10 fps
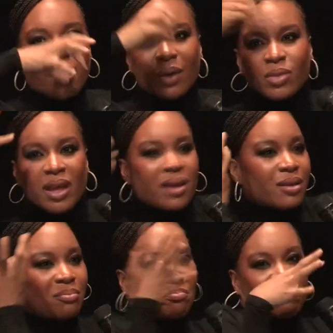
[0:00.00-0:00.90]
it was
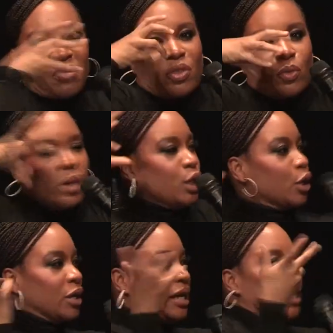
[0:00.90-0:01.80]
like
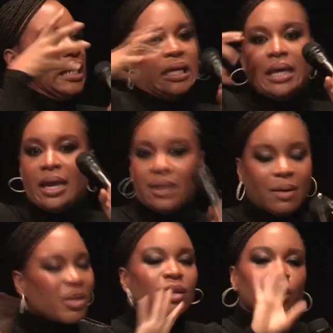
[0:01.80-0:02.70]
thriller-y, and I
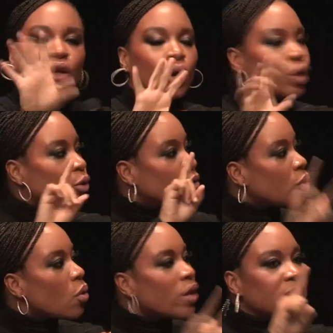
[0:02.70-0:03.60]
was like, no, no, no, you're
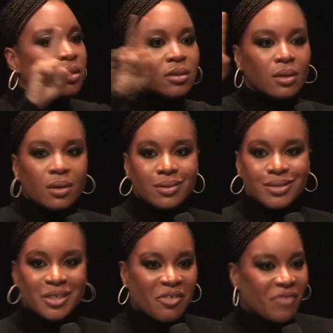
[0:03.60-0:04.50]
scoring
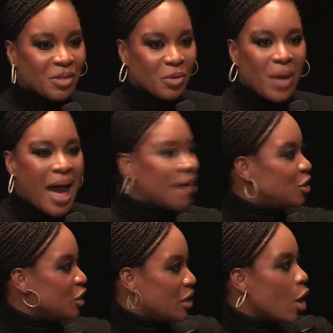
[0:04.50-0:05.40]
to the physical
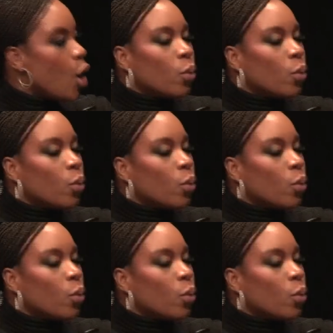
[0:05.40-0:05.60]
action.